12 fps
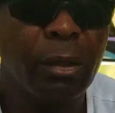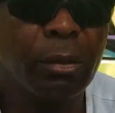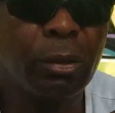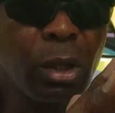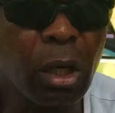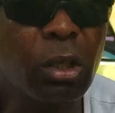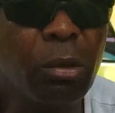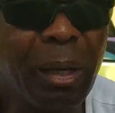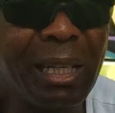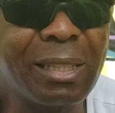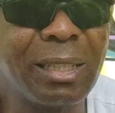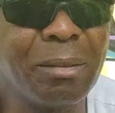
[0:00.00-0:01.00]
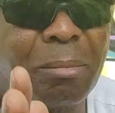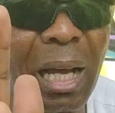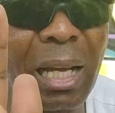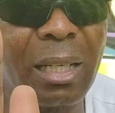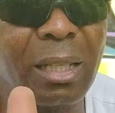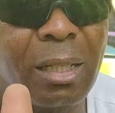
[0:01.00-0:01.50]

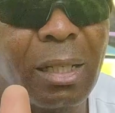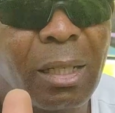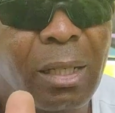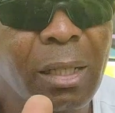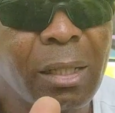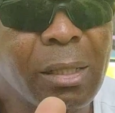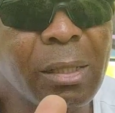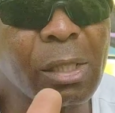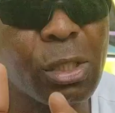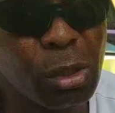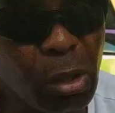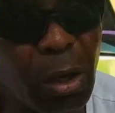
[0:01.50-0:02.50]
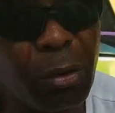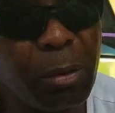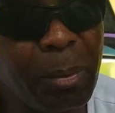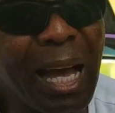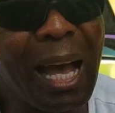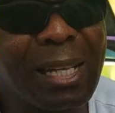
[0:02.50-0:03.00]
documenting the story
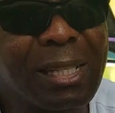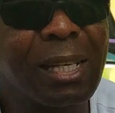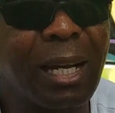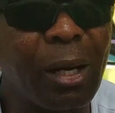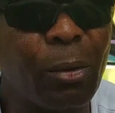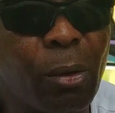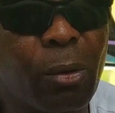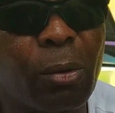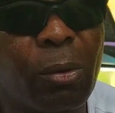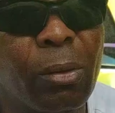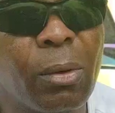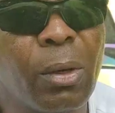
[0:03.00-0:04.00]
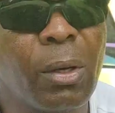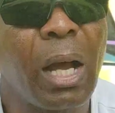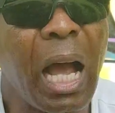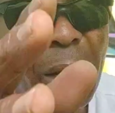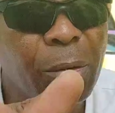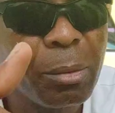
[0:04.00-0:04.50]
behind Zaycalcoco,
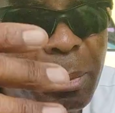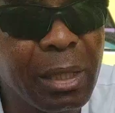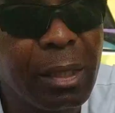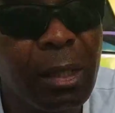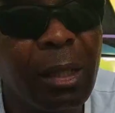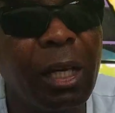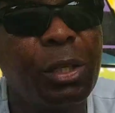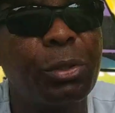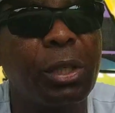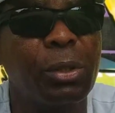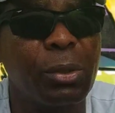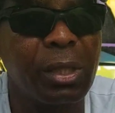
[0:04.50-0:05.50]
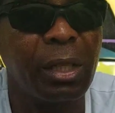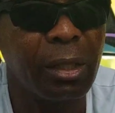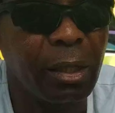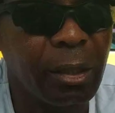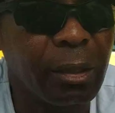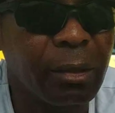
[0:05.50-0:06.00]
I will be introducing
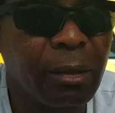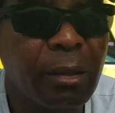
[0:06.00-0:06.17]
the